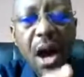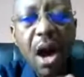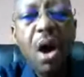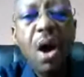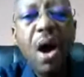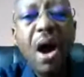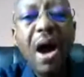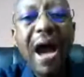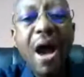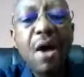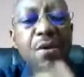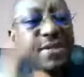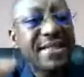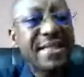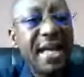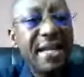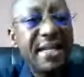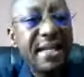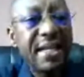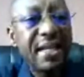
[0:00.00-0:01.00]
how
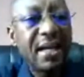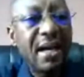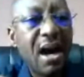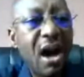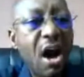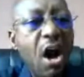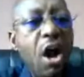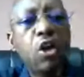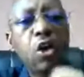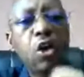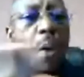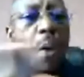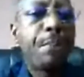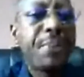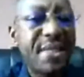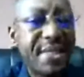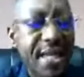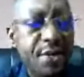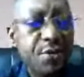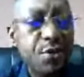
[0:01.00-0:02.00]
outstanding, how
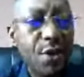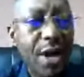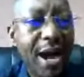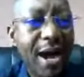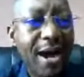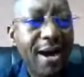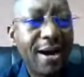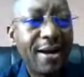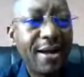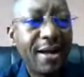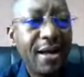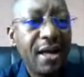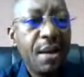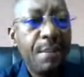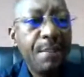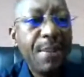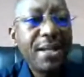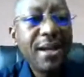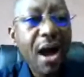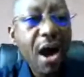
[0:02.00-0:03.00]
competent you are,
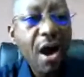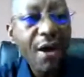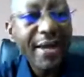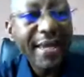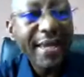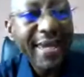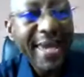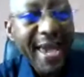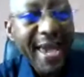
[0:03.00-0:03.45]
but how